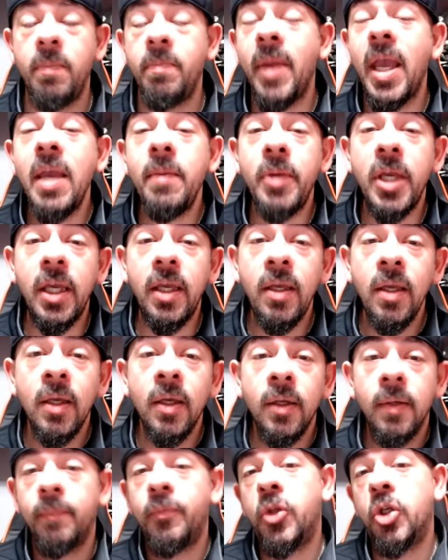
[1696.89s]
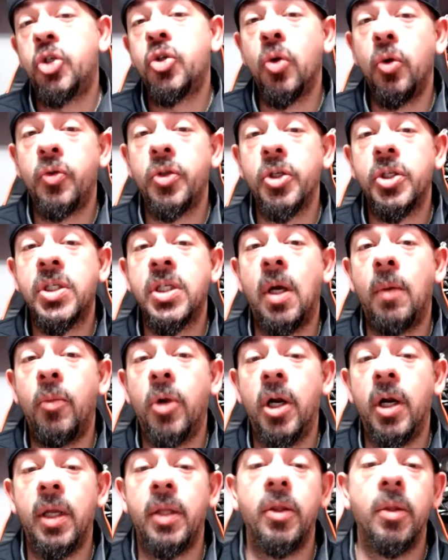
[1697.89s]
Maybe the truth is
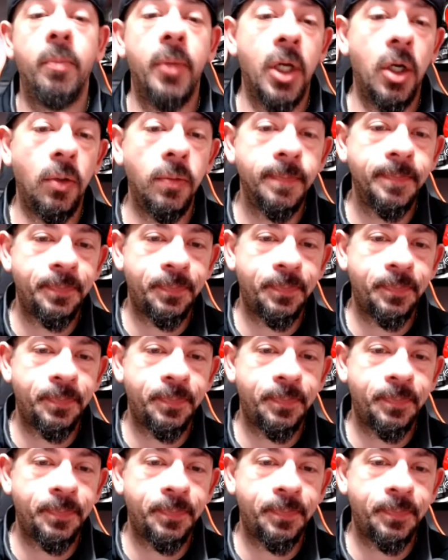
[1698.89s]
somewhere in the middle.